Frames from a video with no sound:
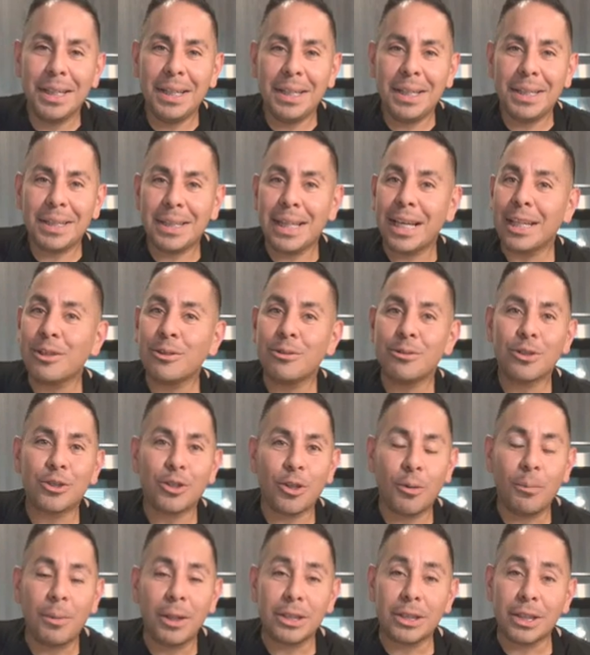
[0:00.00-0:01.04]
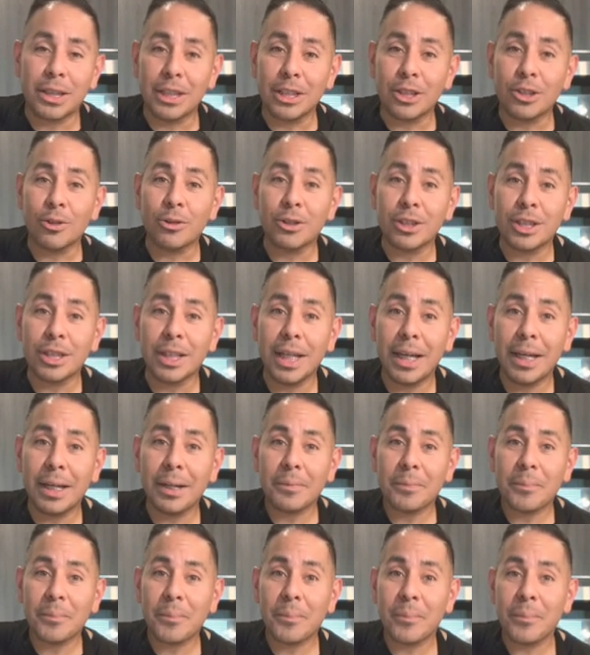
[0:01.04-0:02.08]
Thank you so much. And it's Jose,
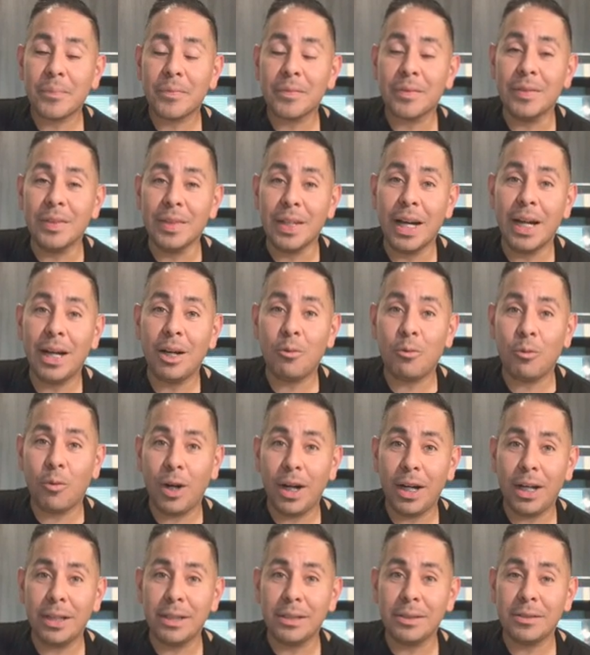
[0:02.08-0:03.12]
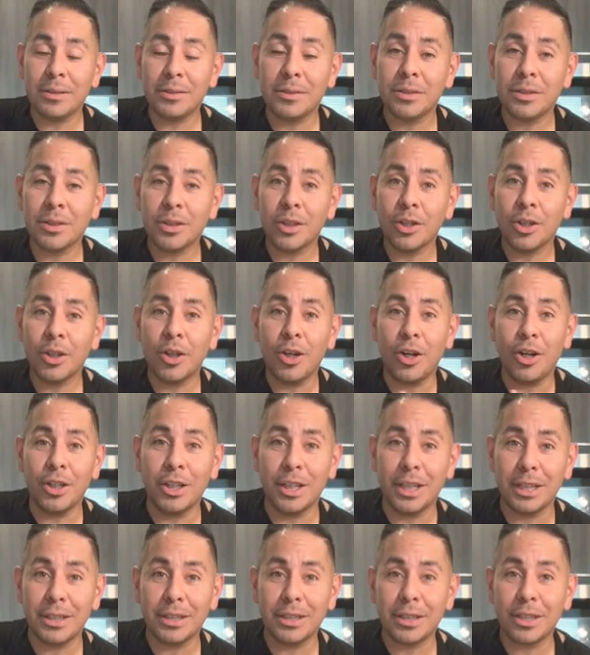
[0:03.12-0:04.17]
not one, on
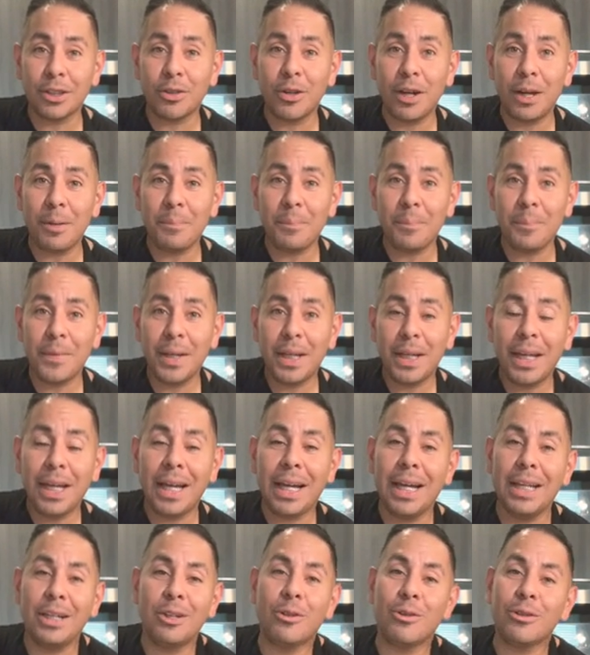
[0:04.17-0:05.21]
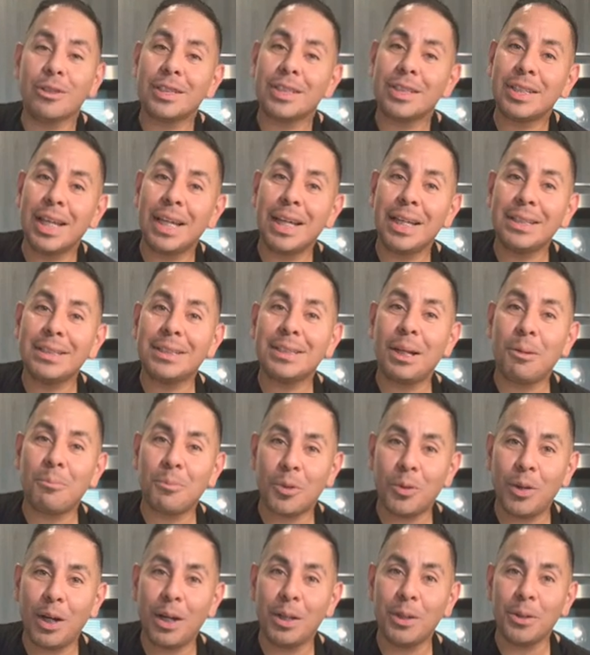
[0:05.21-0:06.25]
Instagram, and Jose
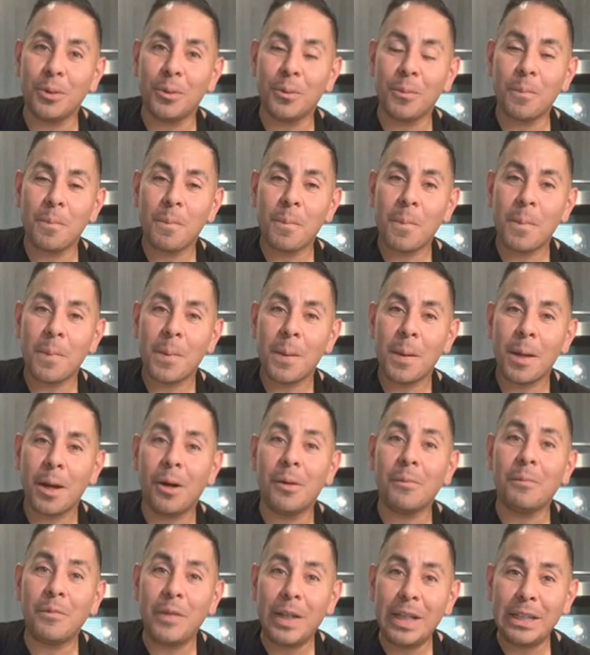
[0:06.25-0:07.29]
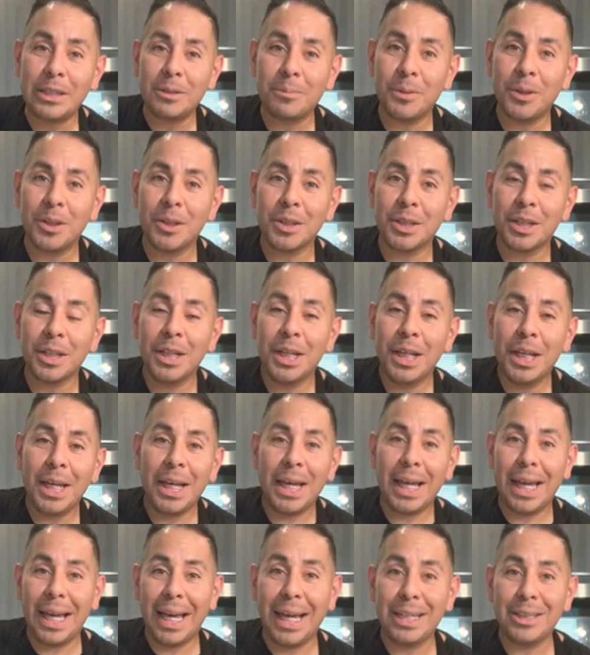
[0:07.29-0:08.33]
Zamorano on Facebook
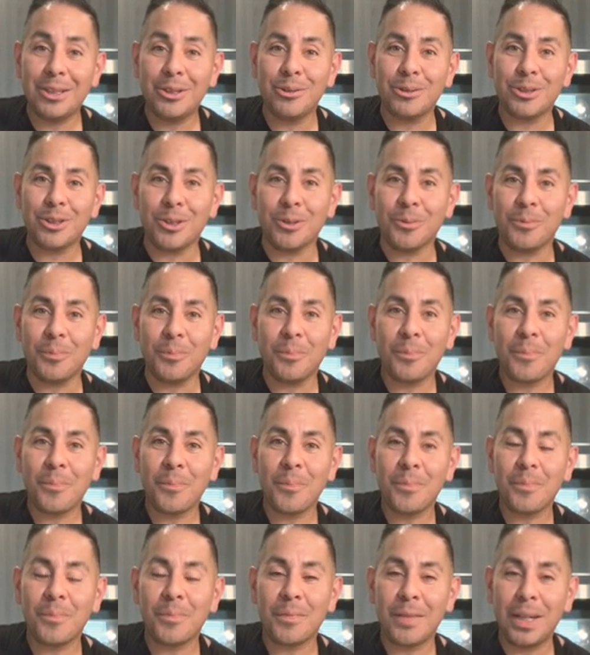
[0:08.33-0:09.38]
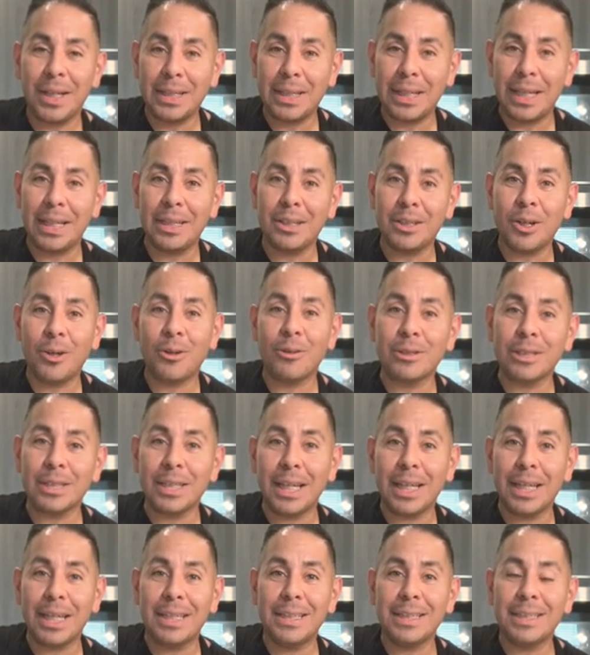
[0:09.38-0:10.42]
and YouTube. Again,
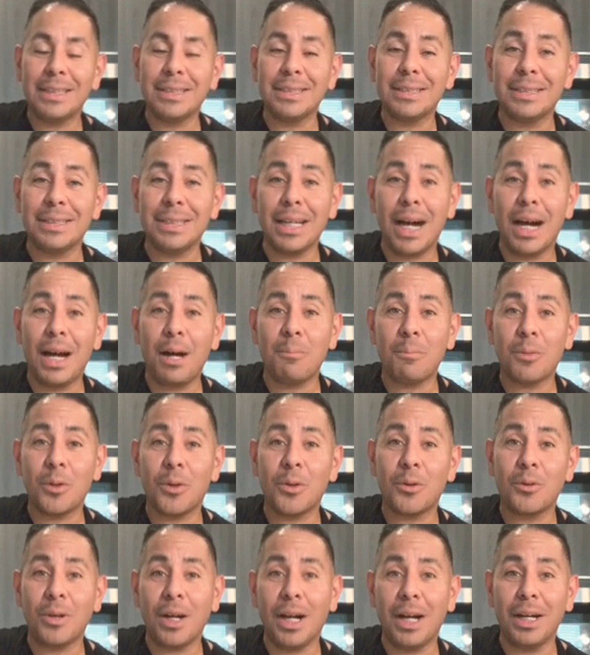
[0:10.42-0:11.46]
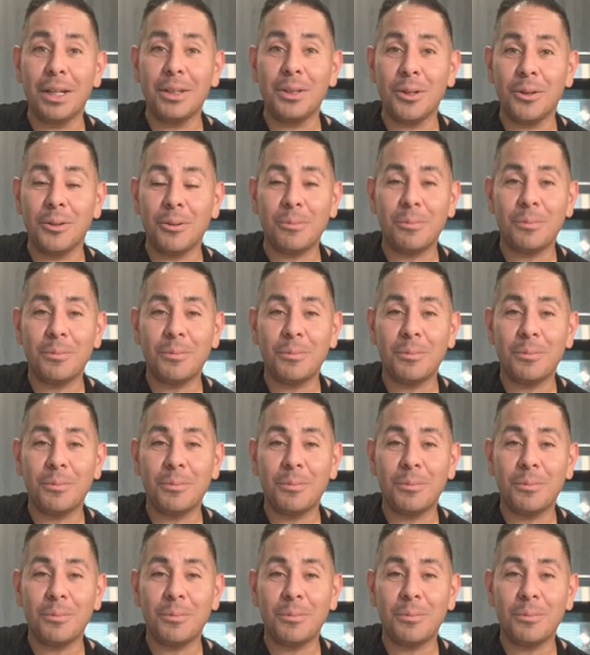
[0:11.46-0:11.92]
Jose Zamorano.